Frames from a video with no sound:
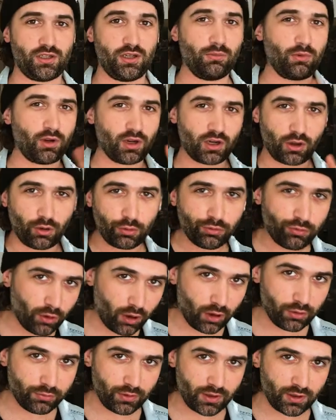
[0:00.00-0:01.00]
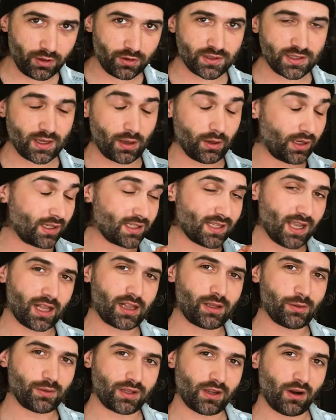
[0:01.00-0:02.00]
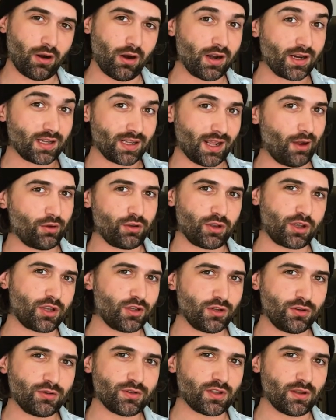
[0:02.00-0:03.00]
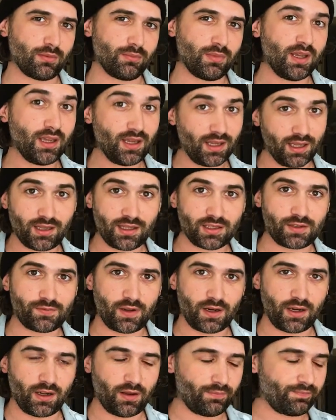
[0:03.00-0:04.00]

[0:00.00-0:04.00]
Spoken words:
And we're gonna go through all 3 of those and exactly what they are and how you can use them in this video.